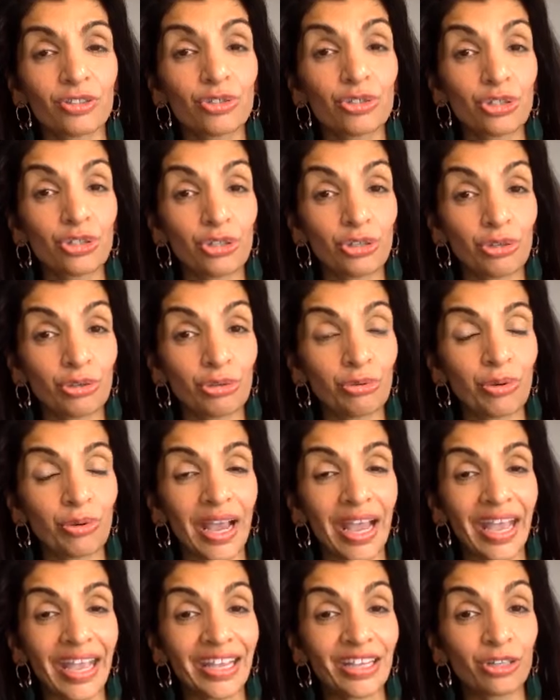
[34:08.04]
to
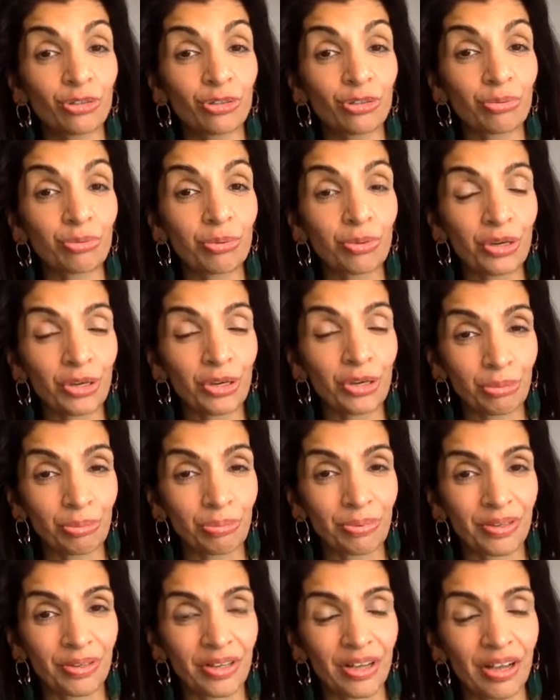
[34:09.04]
a group
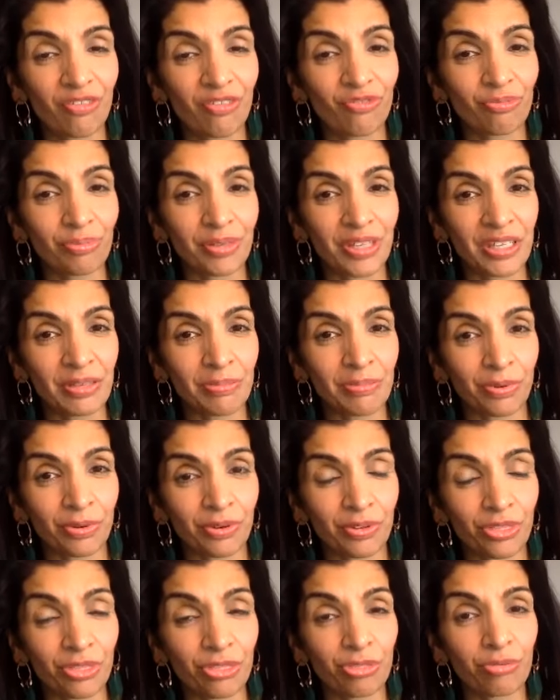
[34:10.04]
of
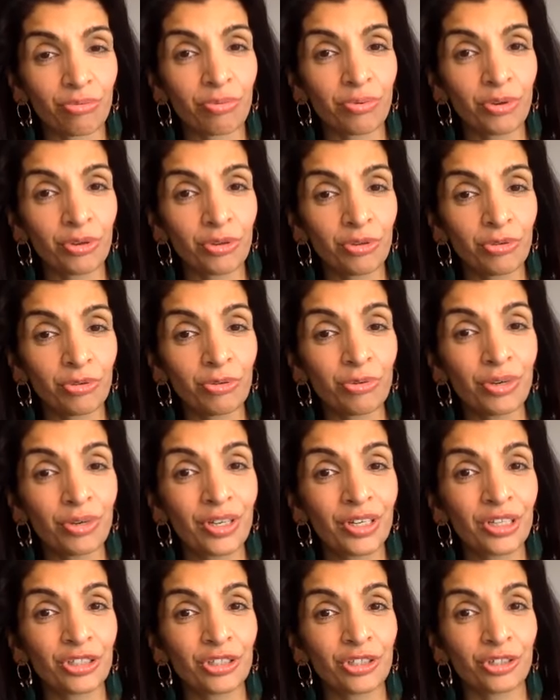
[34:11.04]
people through
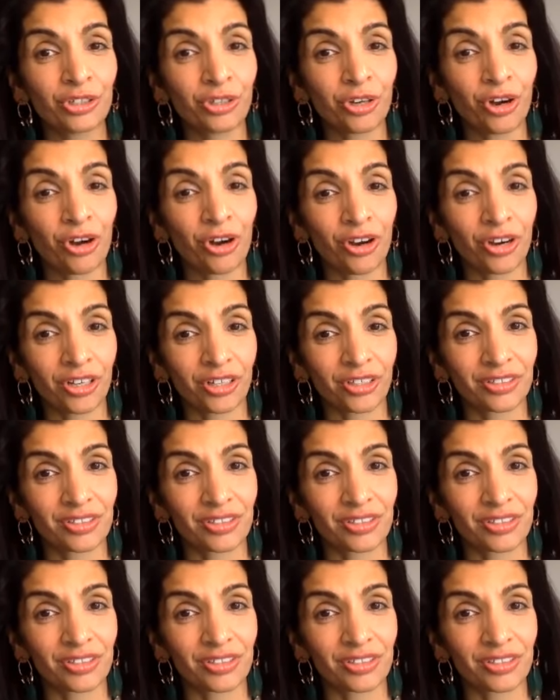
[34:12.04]
your heart